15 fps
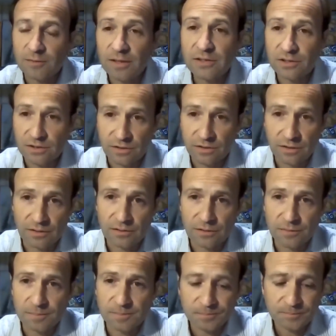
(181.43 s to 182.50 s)
and some
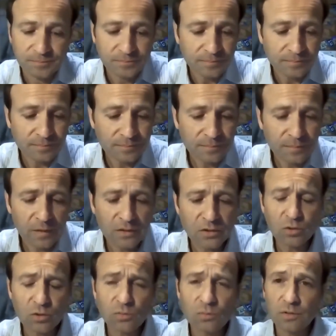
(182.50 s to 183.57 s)
legislators.
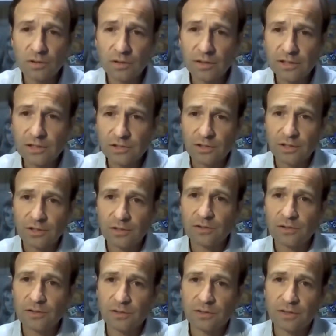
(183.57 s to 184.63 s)
So the
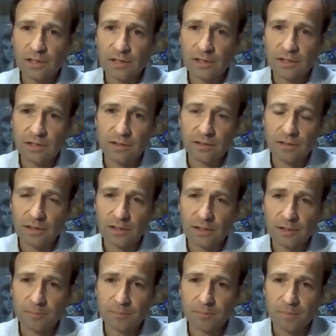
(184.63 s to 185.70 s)
legislators, they
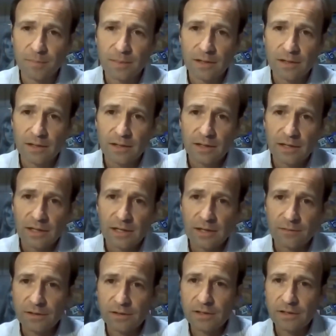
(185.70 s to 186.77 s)

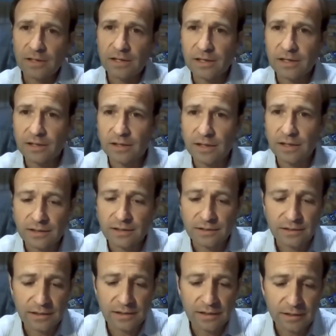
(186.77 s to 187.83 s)
have indicated
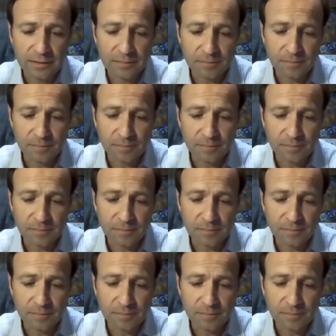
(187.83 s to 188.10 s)
that